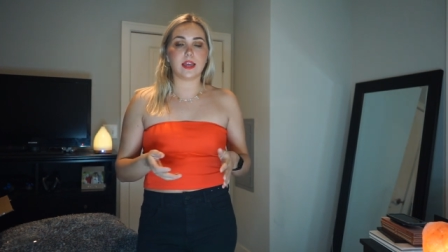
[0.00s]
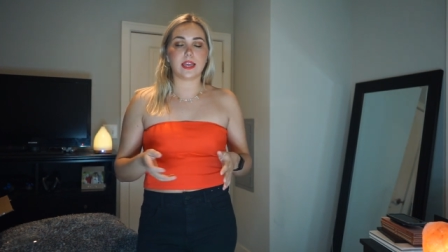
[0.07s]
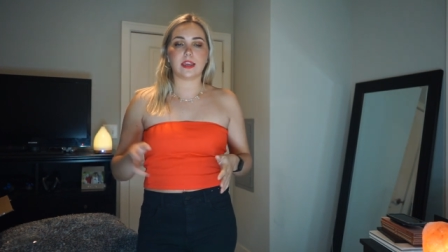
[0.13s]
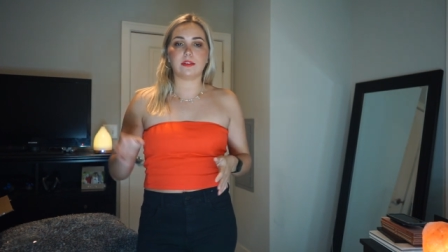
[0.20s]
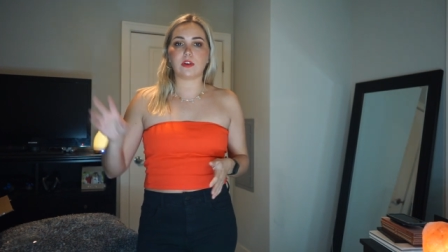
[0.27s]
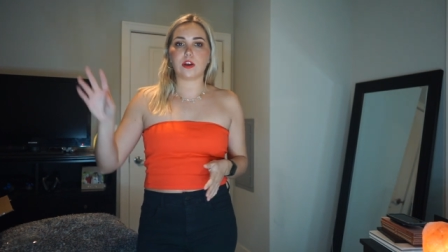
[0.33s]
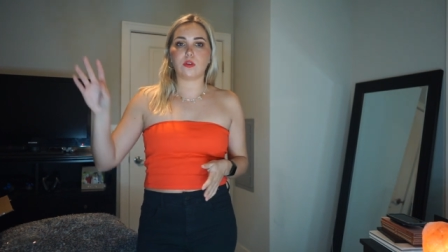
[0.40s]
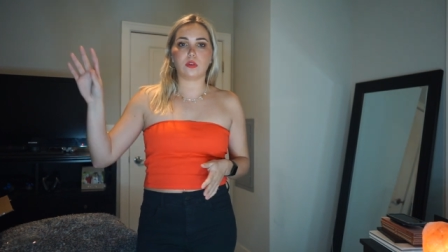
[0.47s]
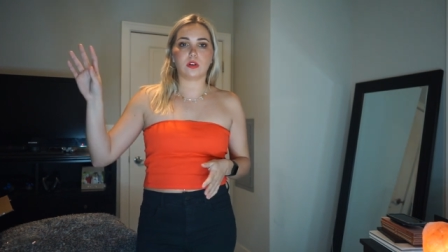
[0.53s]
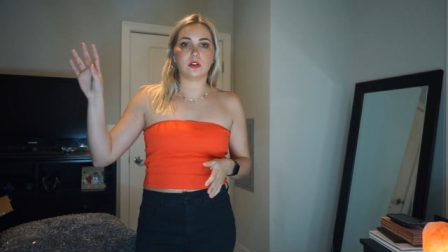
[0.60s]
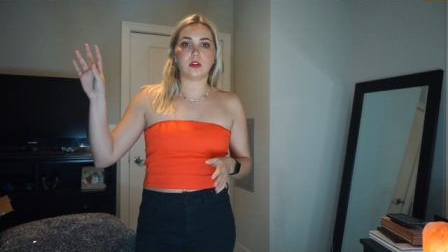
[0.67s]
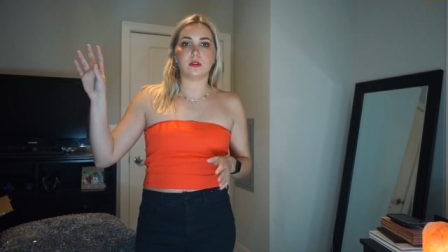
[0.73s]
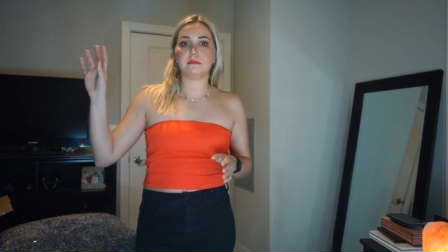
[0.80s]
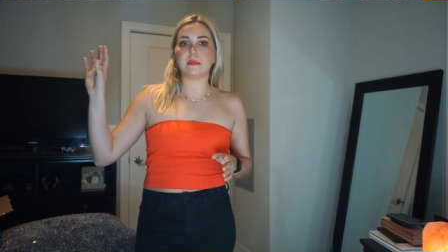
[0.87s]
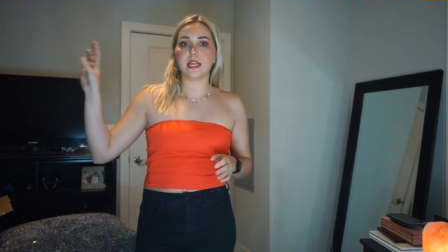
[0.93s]
Like if I
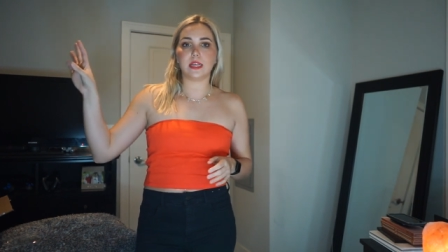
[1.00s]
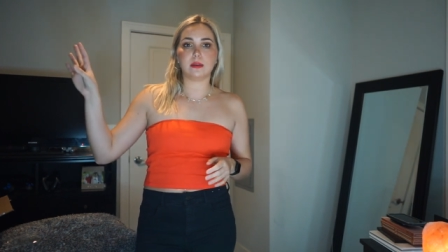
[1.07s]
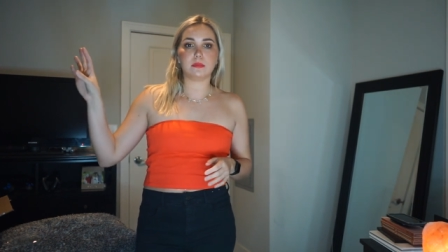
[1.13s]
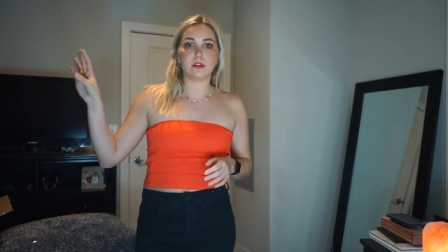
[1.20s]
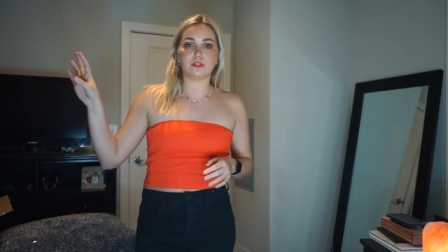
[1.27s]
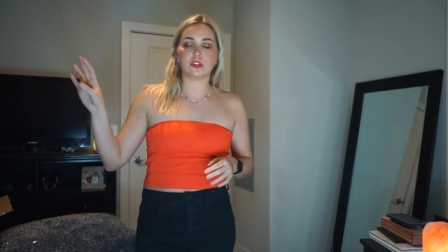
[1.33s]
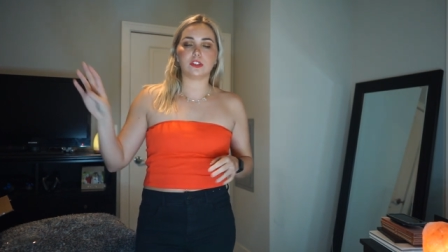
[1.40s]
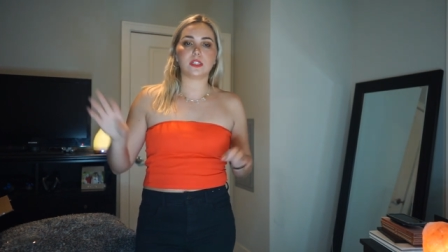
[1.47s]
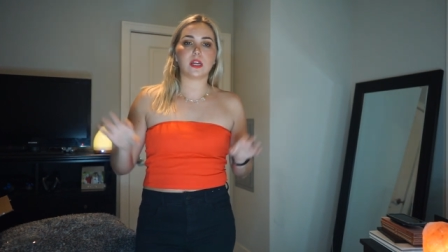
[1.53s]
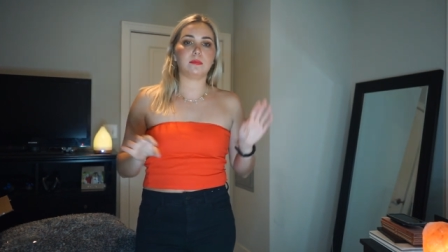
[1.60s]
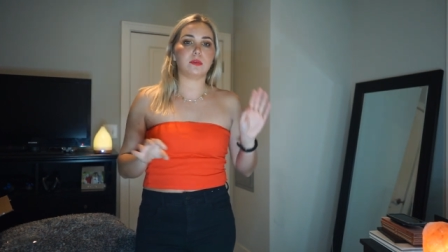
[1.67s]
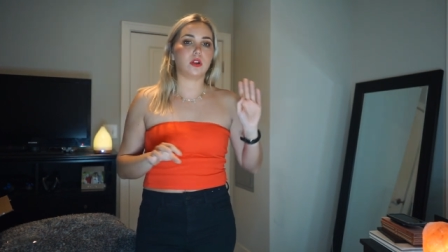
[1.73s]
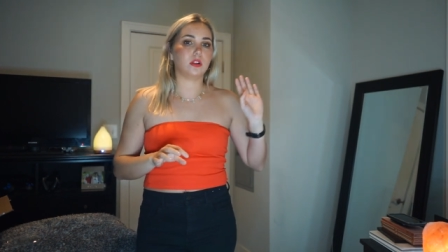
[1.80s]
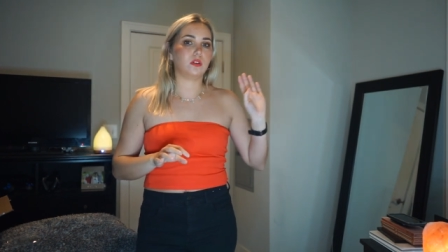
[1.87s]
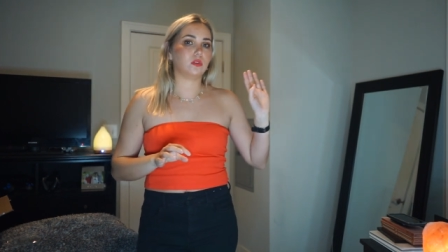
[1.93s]
order a medium the first
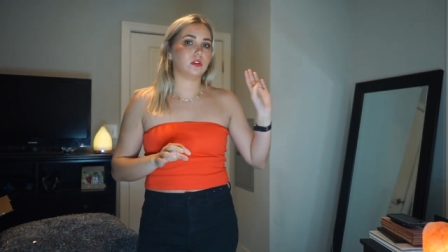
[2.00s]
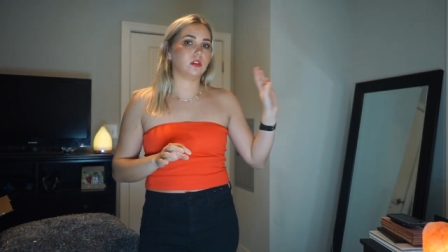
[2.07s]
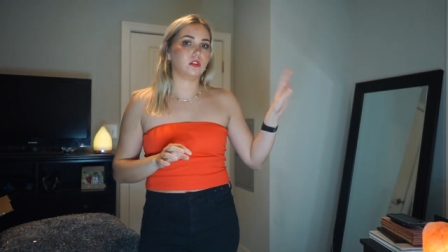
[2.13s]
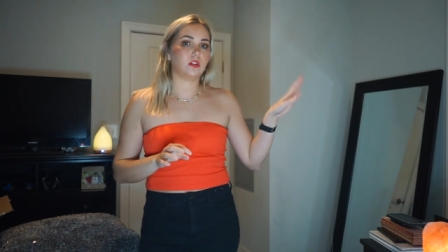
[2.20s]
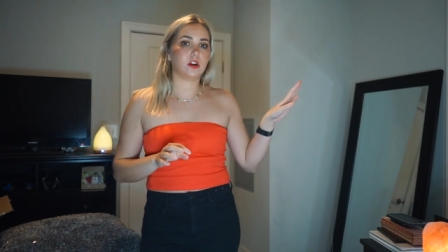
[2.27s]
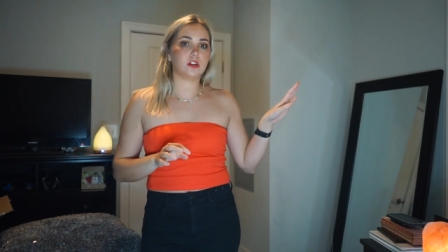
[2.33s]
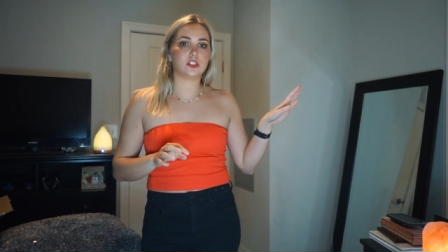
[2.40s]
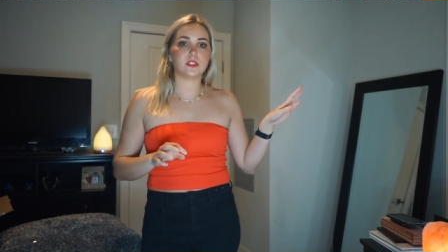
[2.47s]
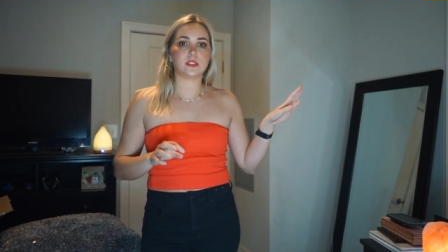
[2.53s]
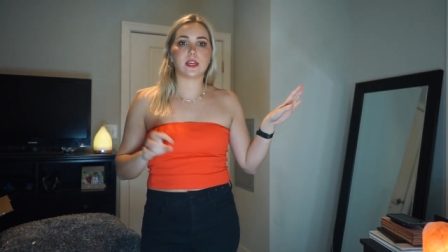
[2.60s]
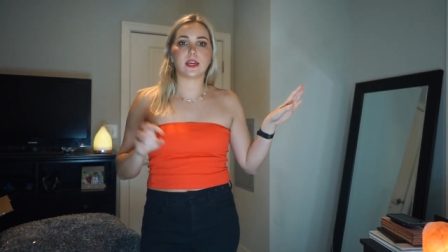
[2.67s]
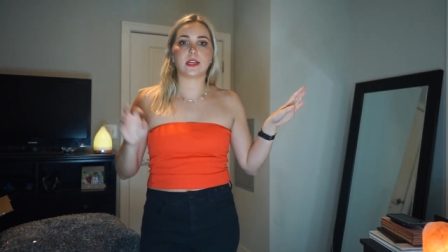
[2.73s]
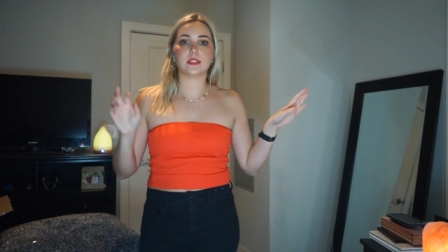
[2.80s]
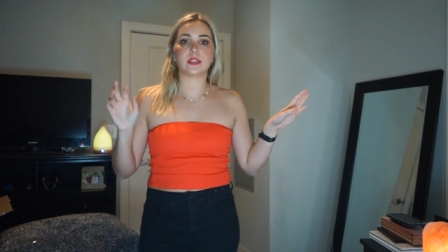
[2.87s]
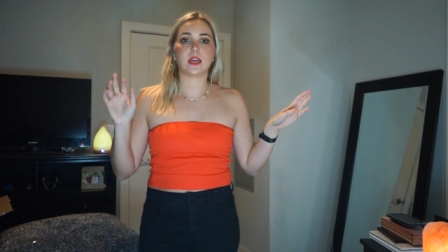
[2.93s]
time, I'll order a large the
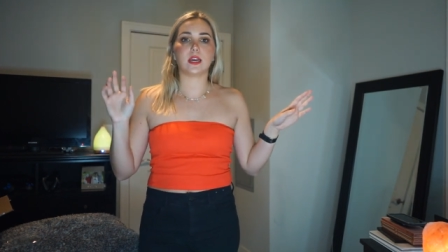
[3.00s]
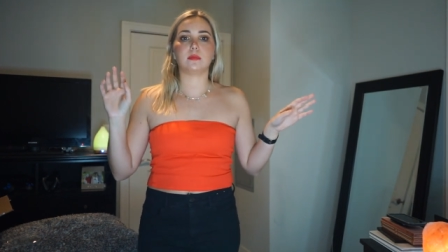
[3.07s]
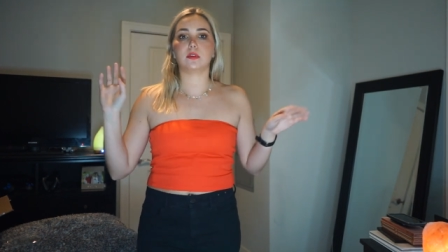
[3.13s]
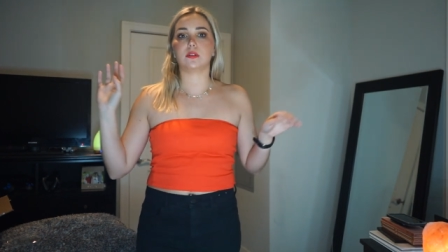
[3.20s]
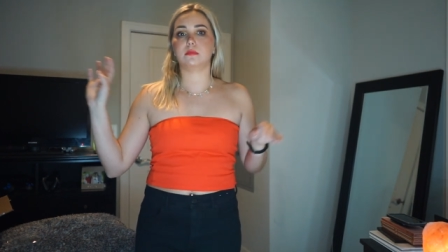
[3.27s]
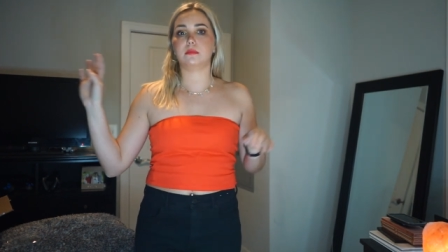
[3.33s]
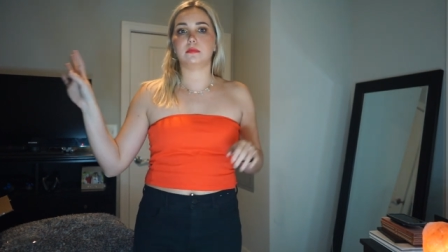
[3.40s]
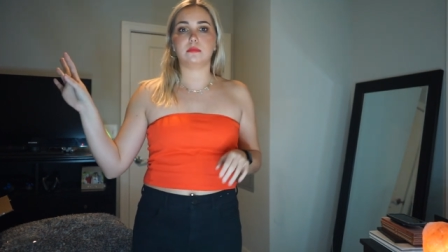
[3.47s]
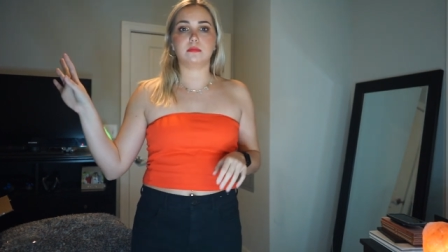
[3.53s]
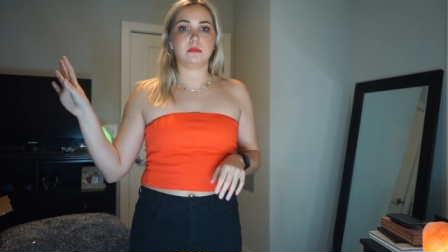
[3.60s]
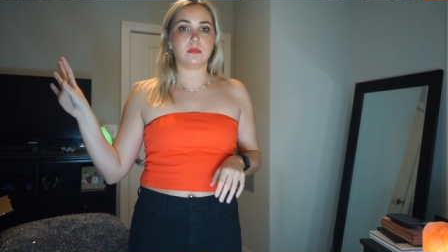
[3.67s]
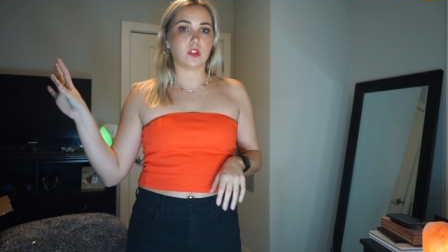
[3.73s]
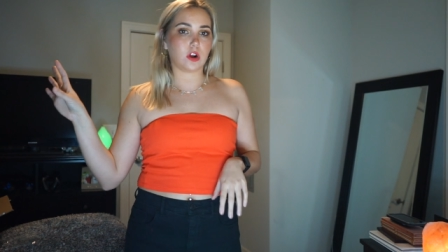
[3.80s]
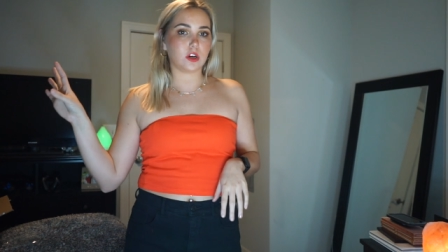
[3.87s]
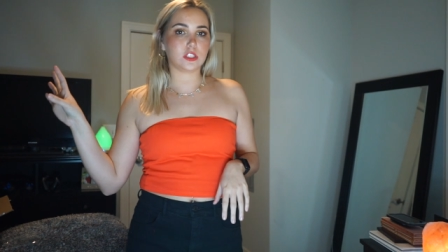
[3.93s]
second time or
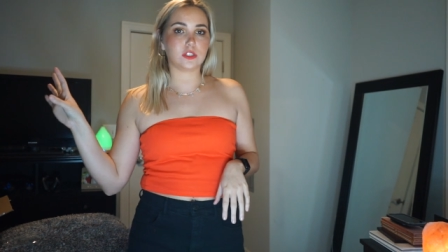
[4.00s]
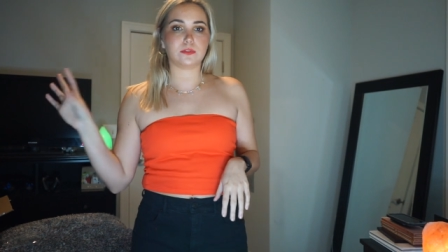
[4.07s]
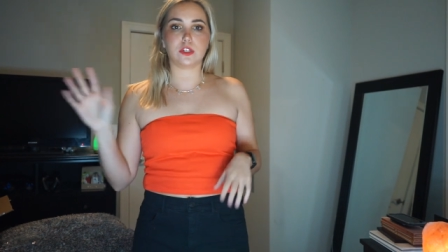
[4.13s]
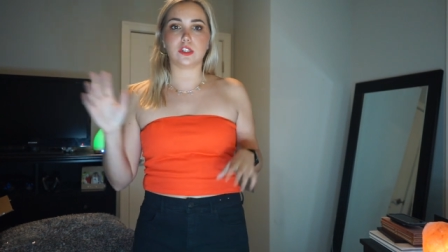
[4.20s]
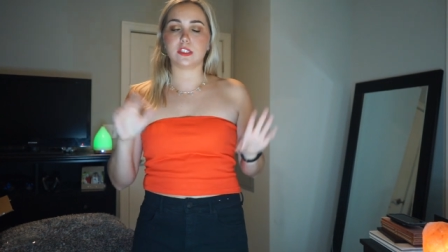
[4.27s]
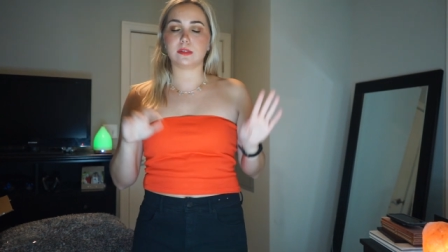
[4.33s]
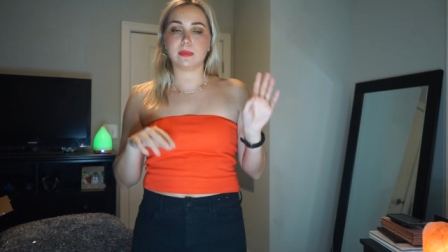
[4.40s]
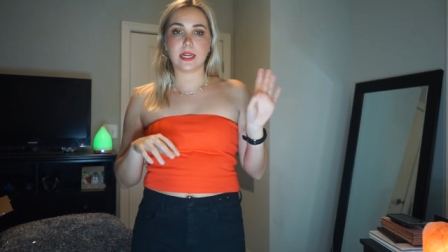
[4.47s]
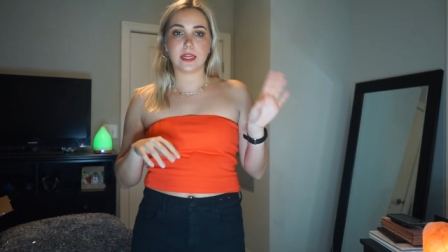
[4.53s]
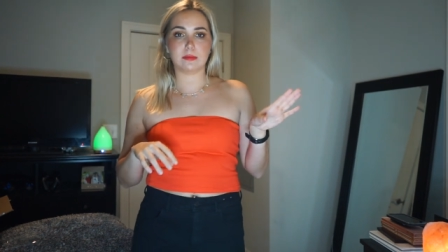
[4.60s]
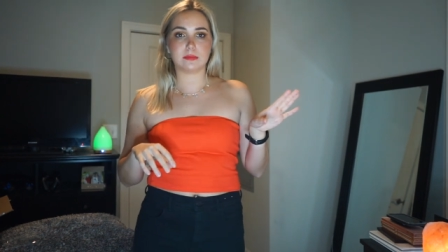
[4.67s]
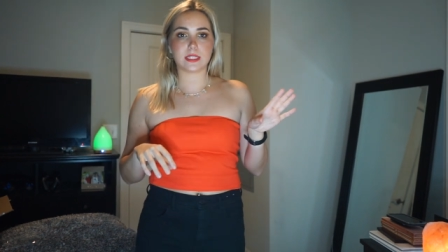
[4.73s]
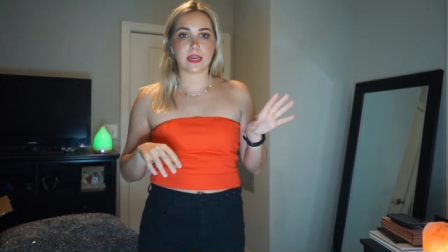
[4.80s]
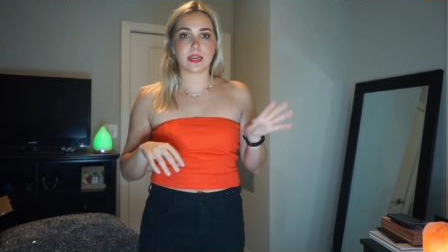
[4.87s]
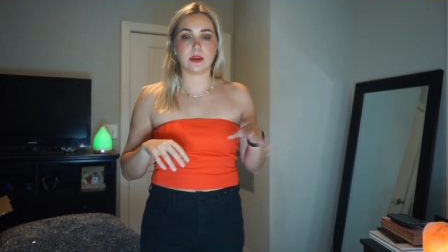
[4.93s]
a large first,
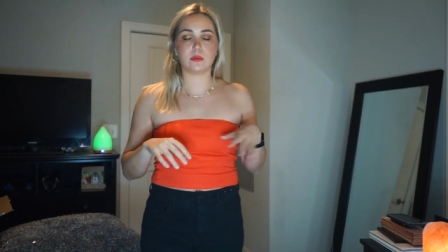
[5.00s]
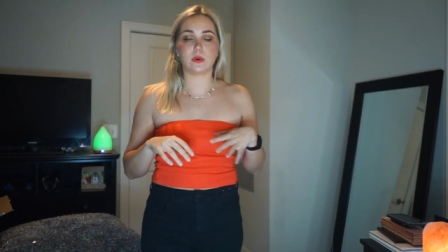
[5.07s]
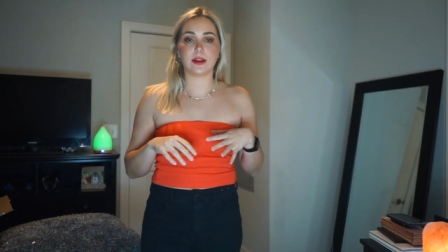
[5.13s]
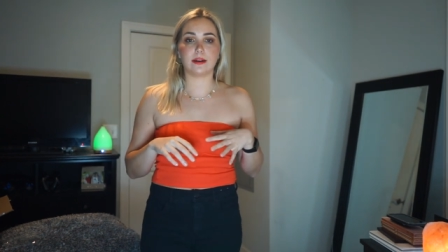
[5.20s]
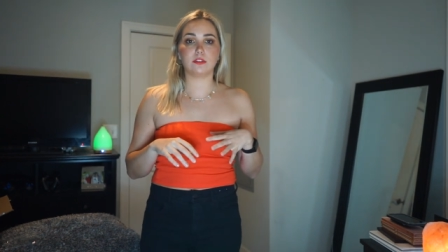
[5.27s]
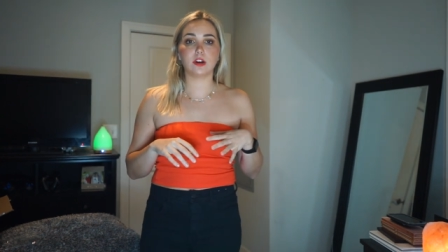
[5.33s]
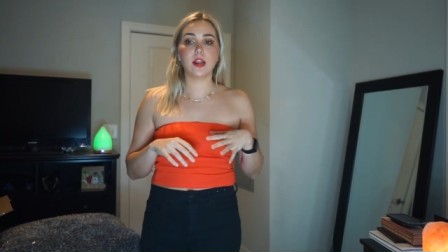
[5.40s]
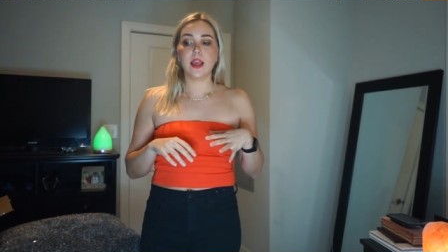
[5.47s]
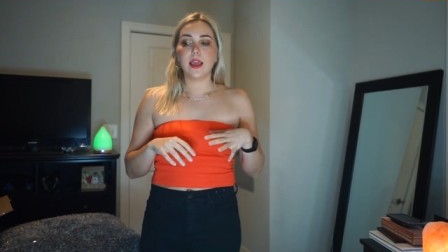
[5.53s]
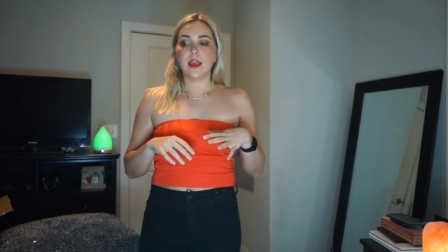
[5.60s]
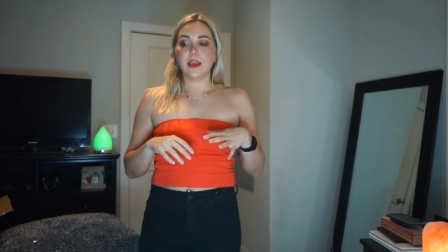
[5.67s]
medium second, whatever.